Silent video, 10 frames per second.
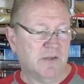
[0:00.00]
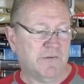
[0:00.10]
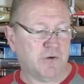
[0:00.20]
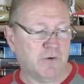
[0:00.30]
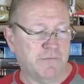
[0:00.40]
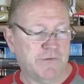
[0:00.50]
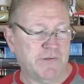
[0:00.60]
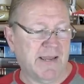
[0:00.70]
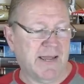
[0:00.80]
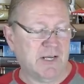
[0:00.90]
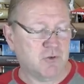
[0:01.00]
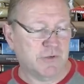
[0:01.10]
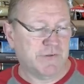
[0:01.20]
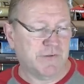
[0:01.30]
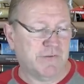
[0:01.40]
servicing
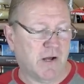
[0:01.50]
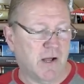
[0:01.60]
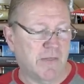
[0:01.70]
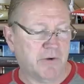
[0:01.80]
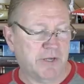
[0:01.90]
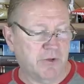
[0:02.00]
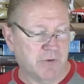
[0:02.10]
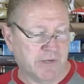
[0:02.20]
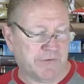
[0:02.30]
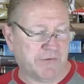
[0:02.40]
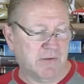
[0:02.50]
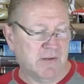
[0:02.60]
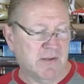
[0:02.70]
entrances to other units.